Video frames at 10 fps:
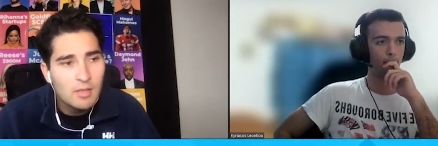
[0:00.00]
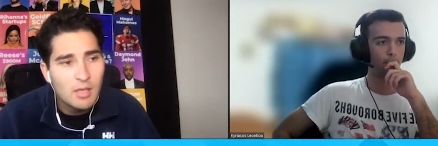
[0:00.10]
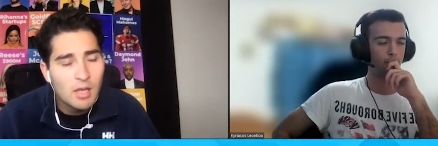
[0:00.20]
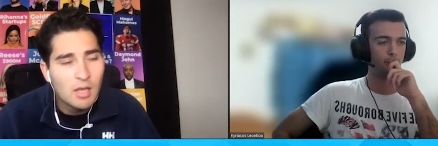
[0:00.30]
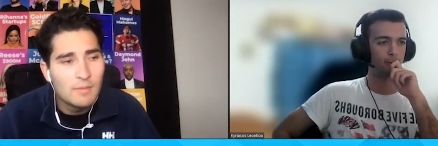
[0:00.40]

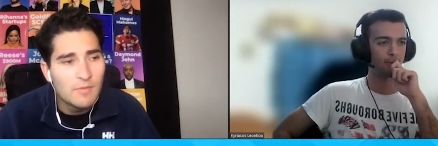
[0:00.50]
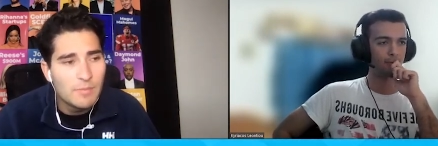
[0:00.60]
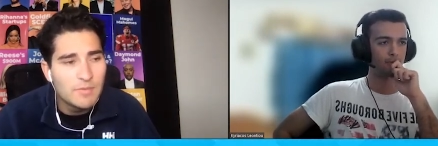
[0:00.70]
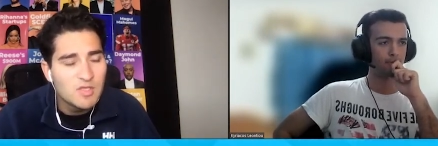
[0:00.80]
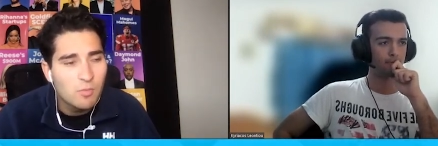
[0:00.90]
Speaker 1: the
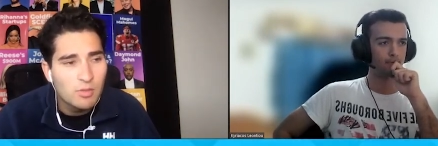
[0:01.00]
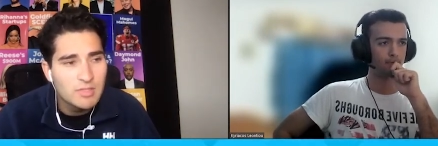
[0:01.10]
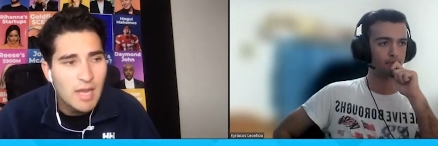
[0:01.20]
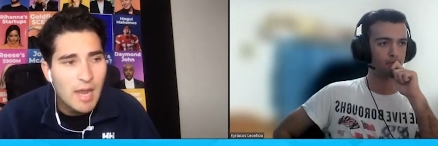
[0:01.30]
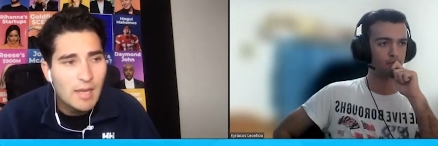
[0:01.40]

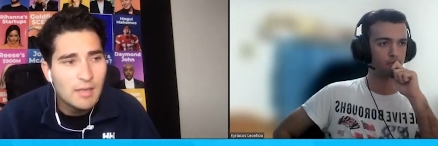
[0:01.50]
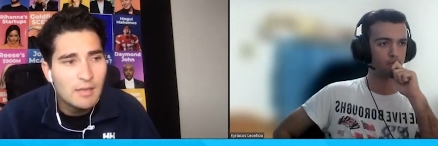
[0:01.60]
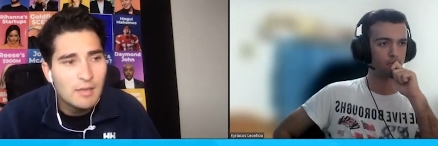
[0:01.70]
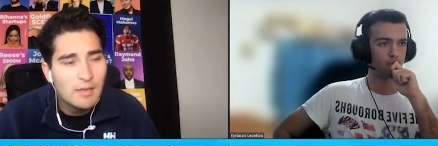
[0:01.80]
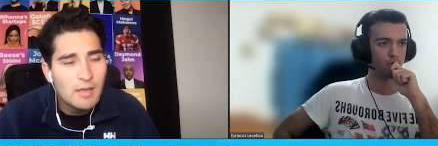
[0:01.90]
sports guy.
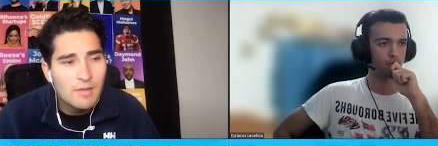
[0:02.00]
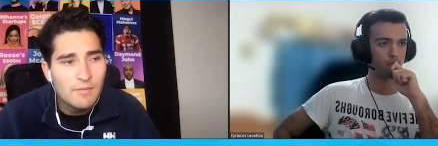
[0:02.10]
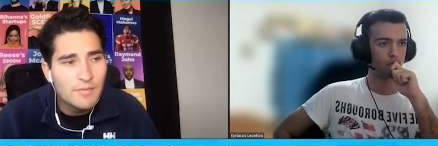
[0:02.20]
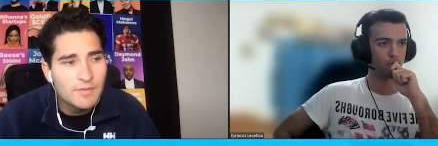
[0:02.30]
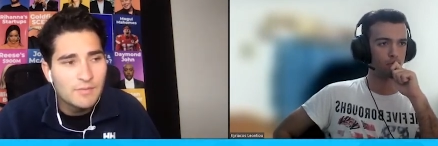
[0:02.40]
I've
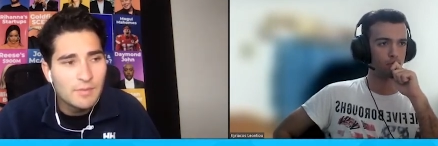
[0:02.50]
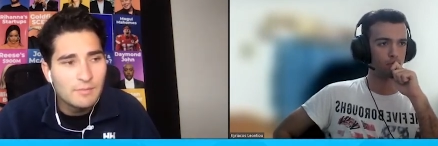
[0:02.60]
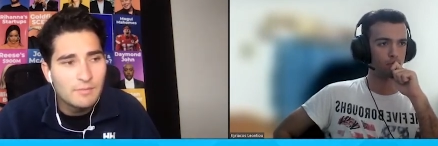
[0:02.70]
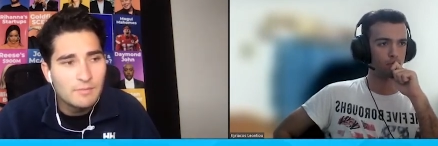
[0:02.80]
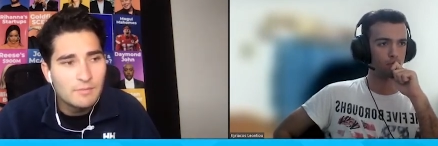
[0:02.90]
heard this
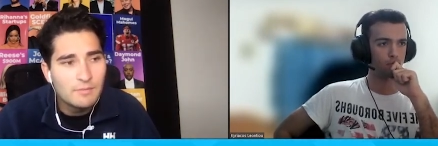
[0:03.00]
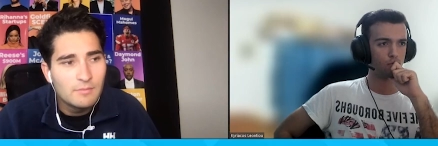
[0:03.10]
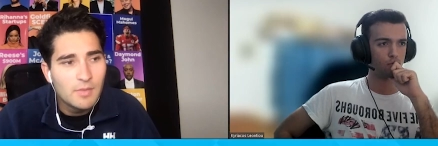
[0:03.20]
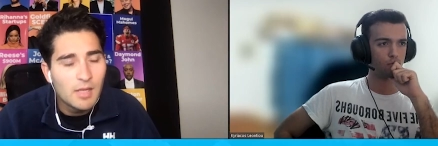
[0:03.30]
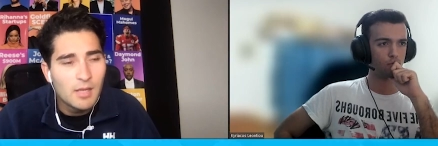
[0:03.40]
from
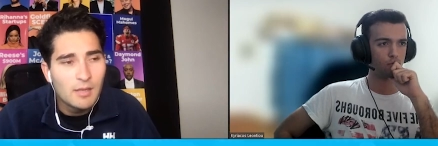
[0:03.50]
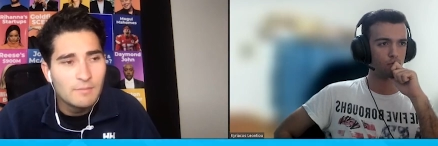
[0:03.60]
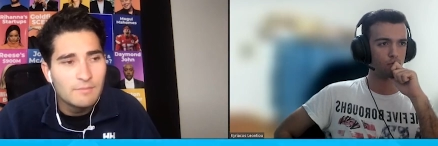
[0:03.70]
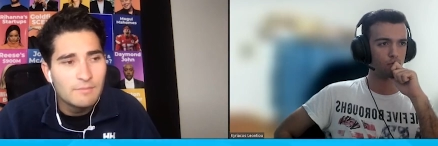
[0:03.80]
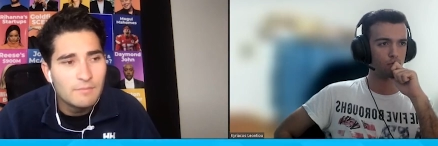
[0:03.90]

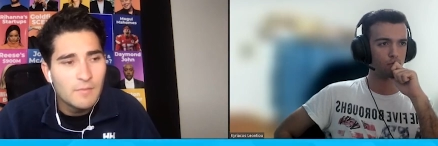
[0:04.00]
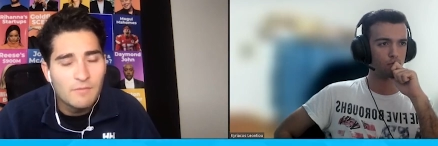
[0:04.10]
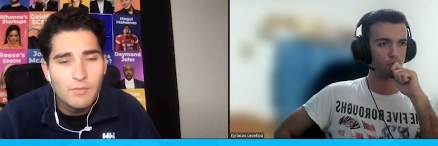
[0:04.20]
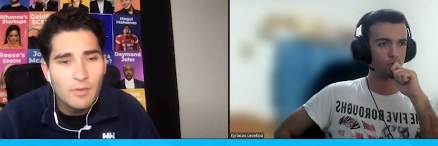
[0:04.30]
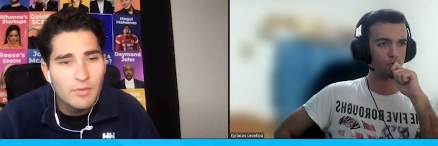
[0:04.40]
a
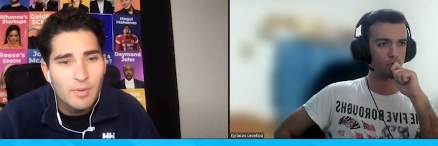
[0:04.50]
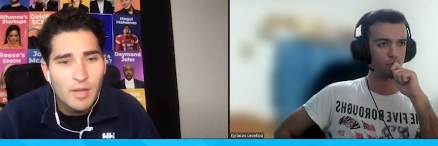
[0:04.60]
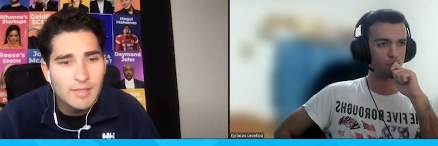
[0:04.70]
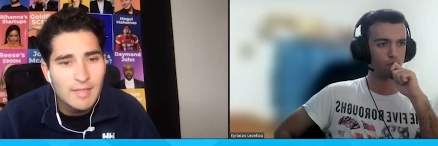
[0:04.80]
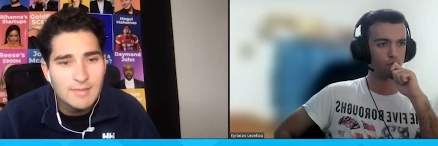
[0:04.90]
few other
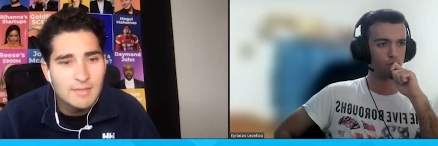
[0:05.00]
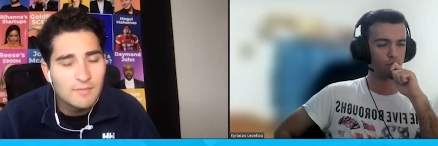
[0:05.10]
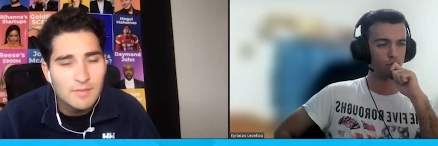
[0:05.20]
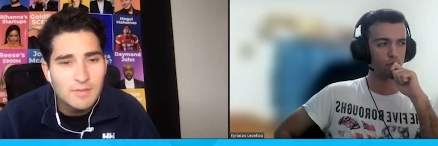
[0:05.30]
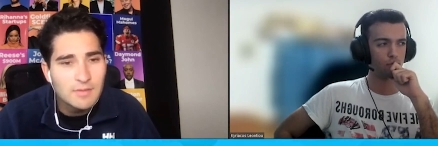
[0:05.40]
podcasts I've
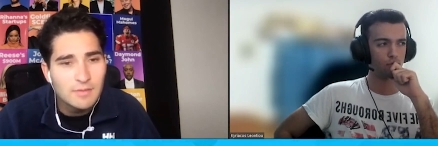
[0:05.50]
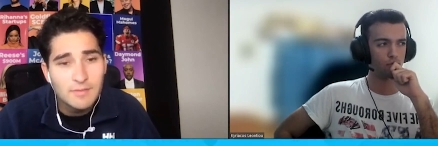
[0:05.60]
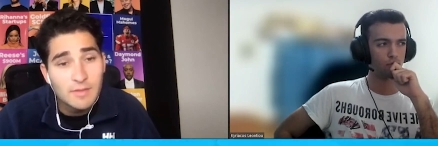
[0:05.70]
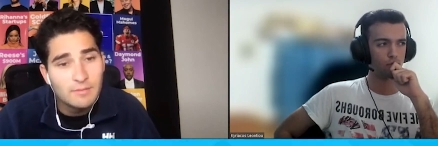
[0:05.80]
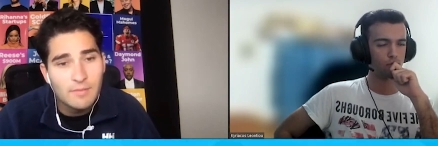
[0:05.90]
listened to.
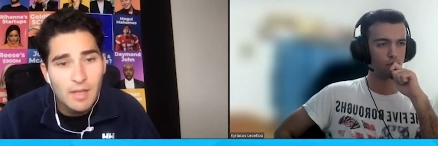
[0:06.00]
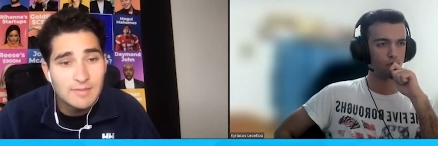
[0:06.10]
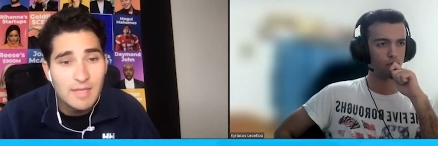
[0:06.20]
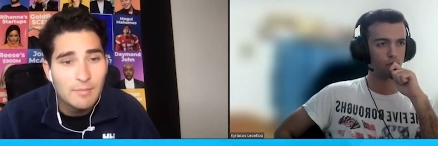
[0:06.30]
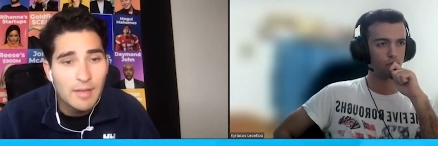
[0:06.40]
So I
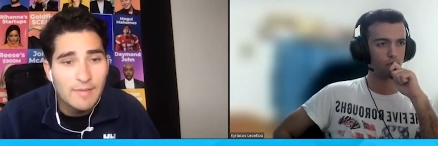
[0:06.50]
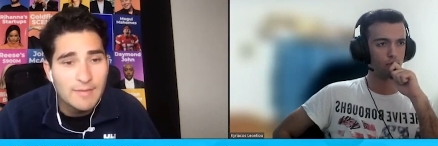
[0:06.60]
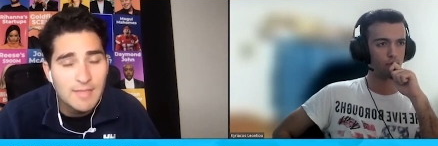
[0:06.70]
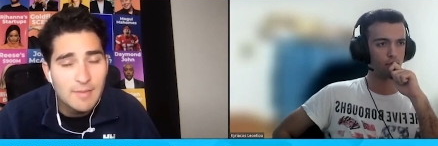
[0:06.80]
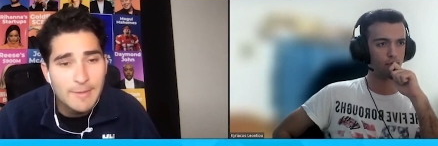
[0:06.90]
stand by
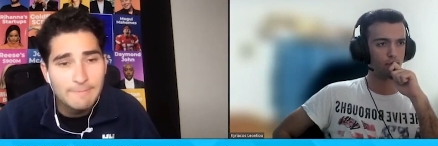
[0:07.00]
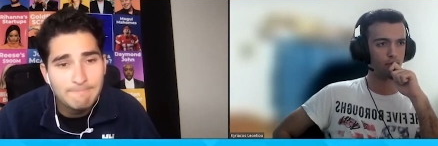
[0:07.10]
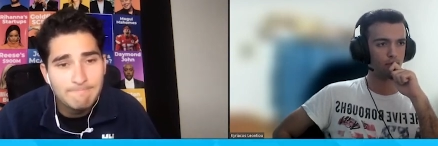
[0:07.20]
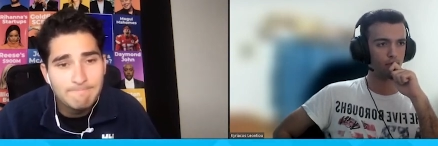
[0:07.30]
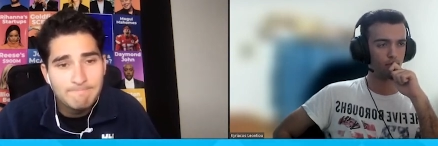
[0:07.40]
that statement.
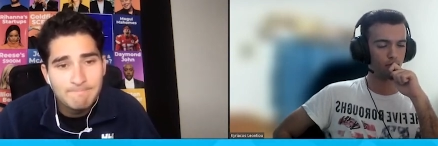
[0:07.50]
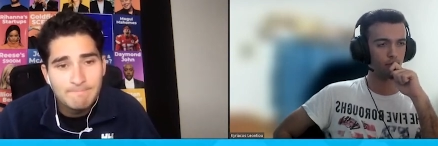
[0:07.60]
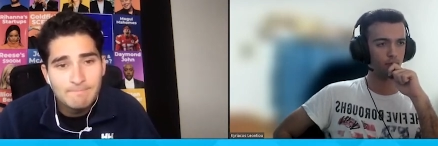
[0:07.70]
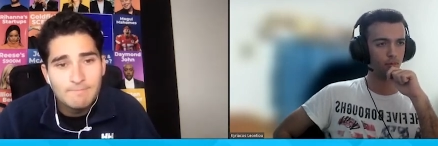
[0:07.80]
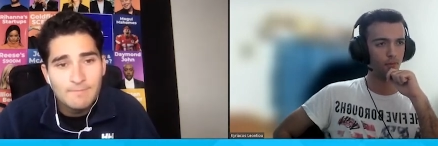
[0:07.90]
Mm-hmm.
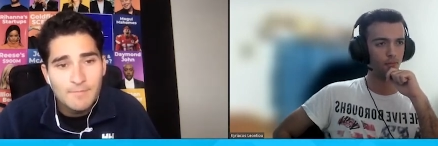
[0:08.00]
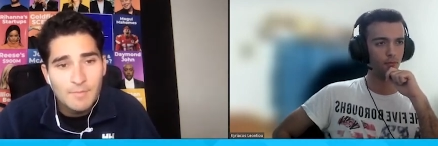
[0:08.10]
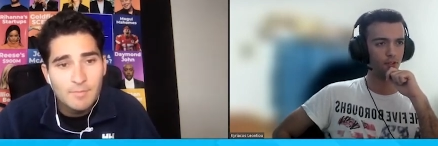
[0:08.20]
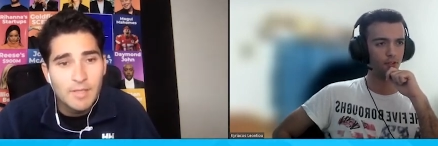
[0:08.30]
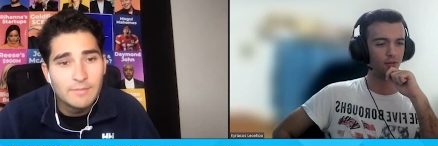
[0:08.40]

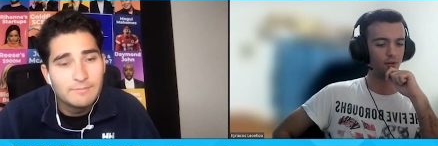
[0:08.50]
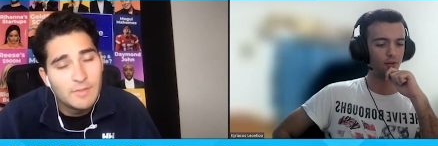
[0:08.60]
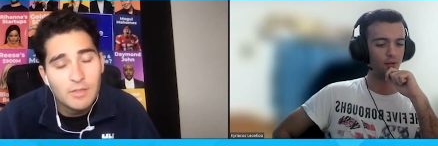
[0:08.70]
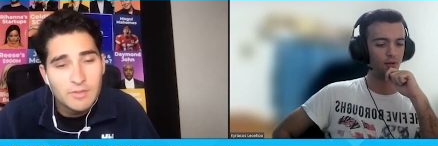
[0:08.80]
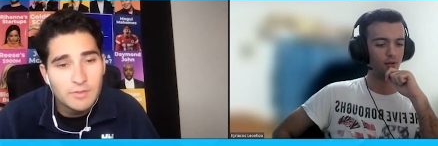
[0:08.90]
Perfect. But,
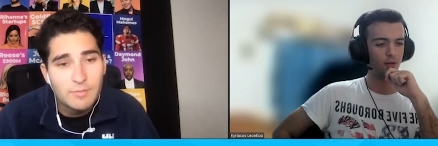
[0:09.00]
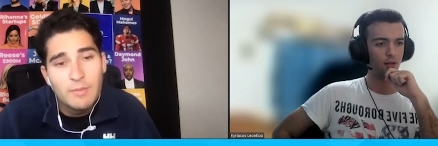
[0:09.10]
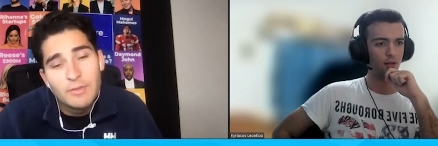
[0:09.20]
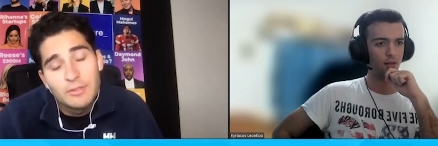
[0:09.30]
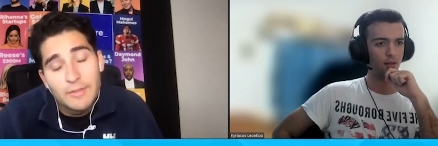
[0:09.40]
you know,
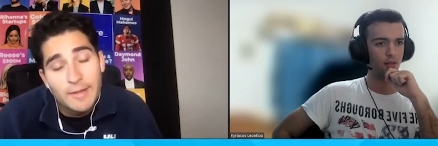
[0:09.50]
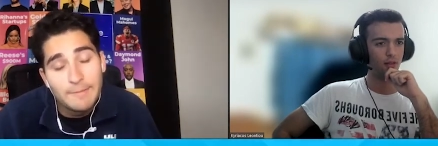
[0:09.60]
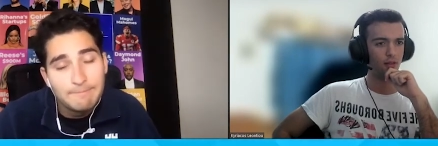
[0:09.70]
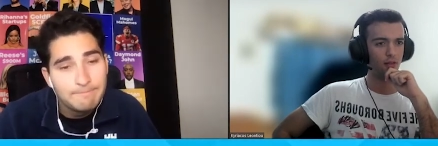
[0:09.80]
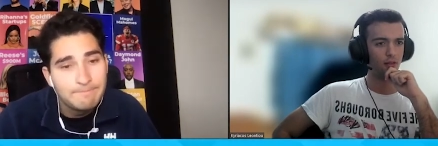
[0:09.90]
people can look it
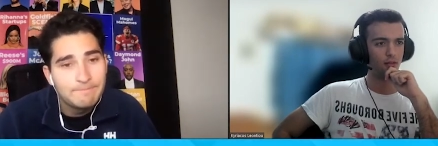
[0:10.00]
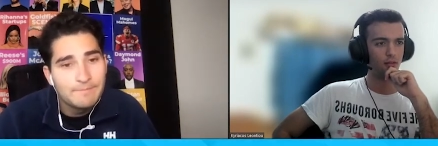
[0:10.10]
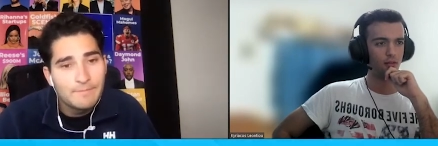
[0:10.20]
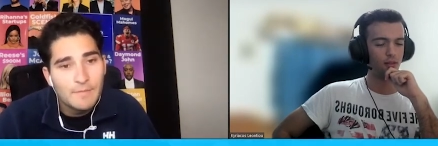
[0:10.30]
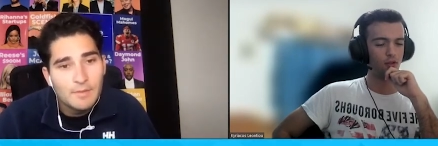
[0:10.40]
up.
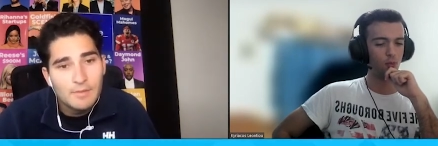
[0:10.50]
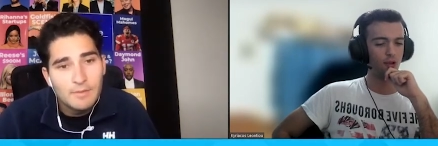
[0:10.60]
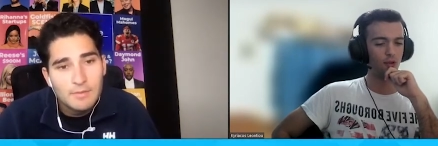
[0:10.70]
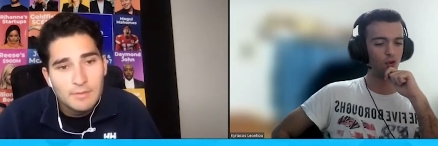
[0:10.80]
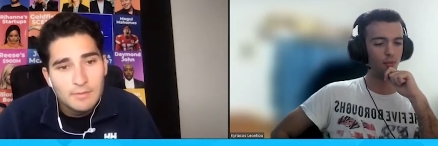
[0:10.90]
Speaker 2: Thank you,
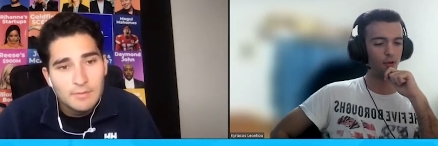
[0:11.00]
Michael, for coming